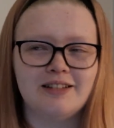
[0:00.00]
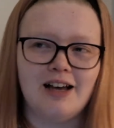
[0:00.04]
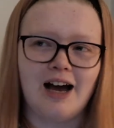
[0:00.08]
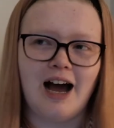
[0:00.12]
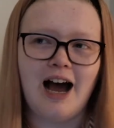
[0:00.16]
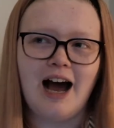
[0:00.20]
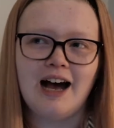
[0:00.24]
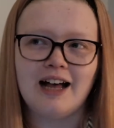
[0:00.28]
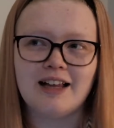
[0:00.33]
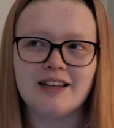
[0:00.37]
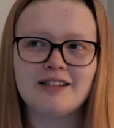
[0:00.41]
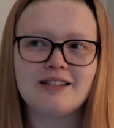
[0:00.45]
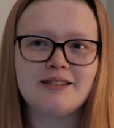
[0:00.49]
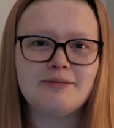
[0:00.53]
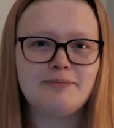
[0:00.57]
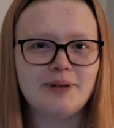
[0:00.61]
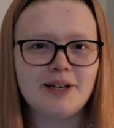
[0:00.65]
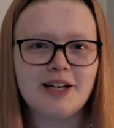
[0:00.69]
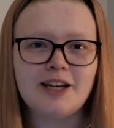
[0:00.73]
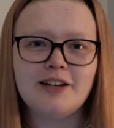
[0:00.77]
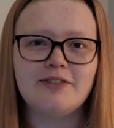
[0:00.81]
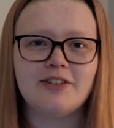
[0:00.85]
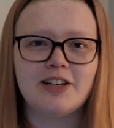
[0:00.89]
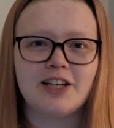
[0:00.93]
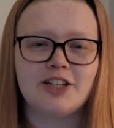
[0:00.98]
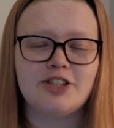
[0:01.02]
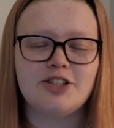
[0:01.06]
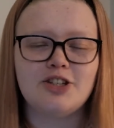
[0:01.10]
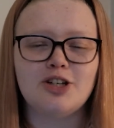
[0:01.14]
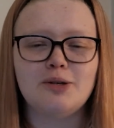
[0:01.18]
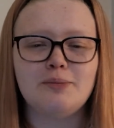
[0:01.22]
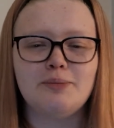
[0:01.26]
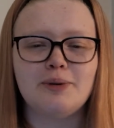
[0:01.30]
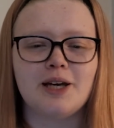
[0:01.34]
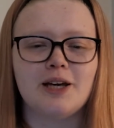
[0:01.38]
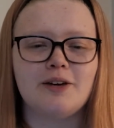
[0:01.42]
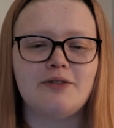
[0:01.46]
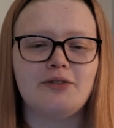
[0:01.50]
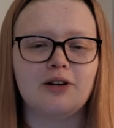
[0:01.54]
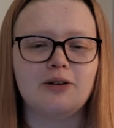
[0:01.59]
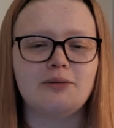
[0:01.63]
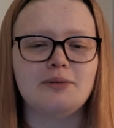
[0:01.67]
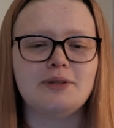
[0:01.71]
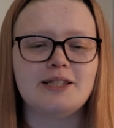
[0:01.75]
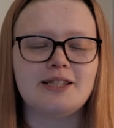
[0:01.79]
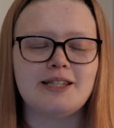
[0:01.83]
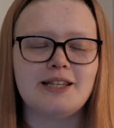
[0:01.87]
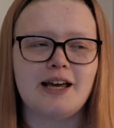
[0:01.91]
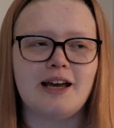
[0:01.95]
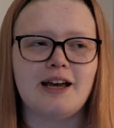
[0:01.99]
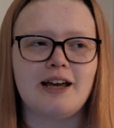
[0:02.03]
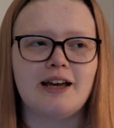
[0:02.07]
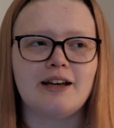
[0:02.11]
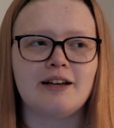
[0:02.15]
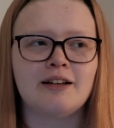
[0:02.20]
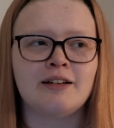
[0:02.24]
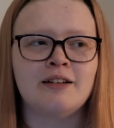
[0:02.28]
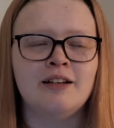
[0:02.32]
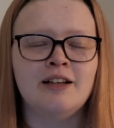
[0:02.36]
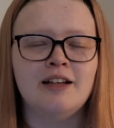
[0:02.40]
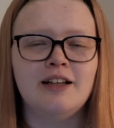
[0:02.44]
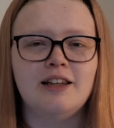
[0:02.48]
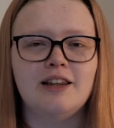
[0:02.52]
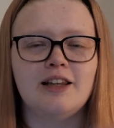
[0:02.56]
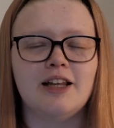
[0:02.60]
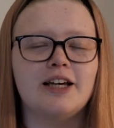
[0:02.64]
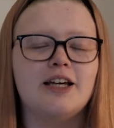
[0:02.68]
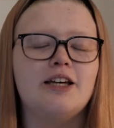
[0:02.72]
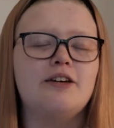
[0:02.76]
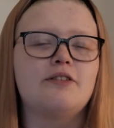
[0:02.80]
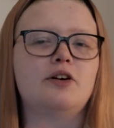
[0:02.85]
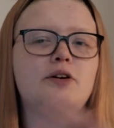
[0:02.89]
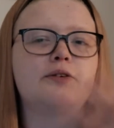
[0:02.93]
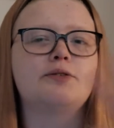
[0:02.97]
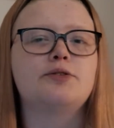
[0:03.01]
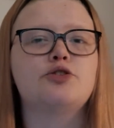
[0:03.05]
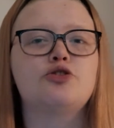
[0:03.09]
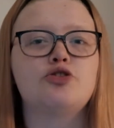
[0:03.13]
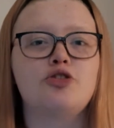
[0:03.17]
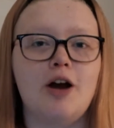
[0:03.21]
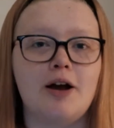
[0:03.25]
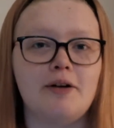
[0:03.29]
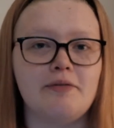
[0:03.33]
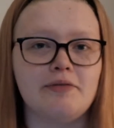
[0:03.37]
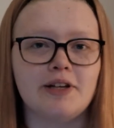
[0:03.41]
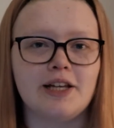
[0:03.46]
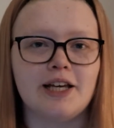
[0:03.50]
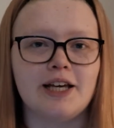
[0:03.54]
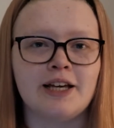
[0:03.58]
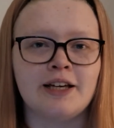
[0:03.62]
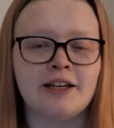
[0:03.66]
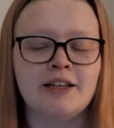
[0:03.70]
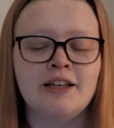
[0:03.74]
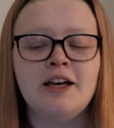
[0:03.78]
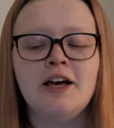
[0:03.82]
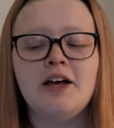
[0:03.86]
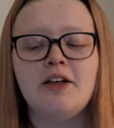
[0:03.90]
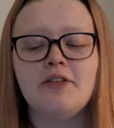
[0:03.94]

as big of an issue, but if I was saying, like, if I was travelling,